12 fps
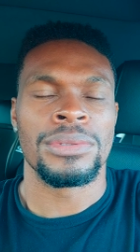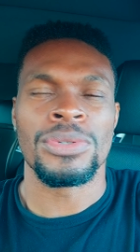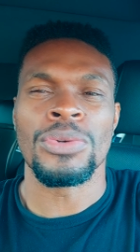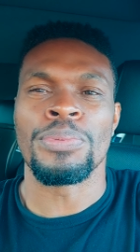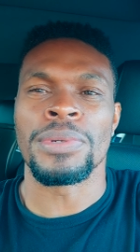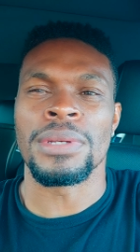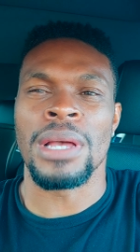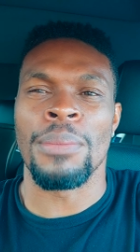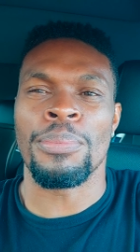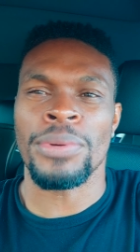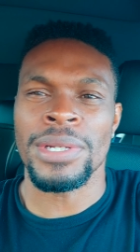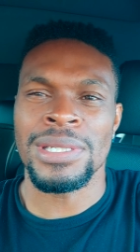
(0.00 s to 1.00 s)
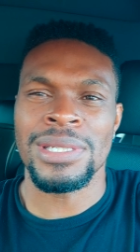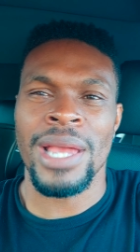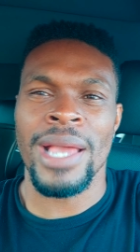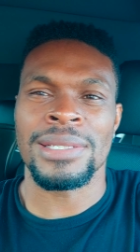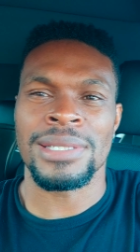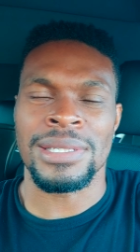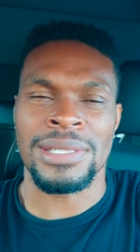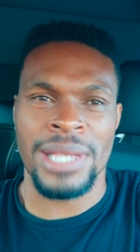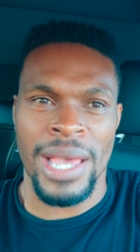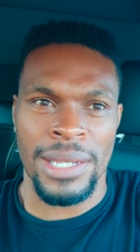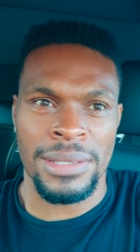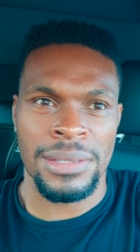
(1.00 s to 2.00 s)
to pre- appreciate
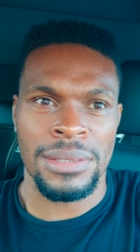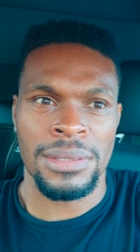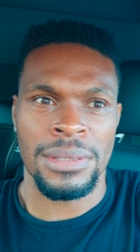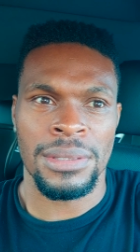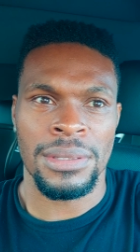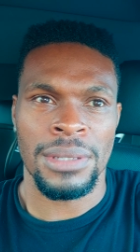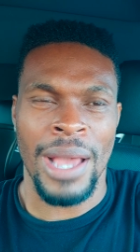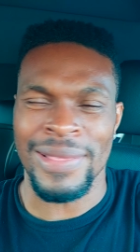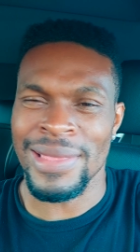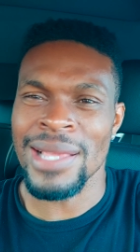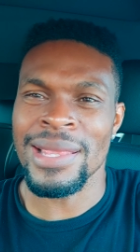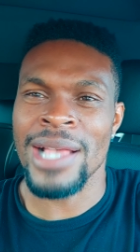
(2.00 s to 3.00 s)
success. I think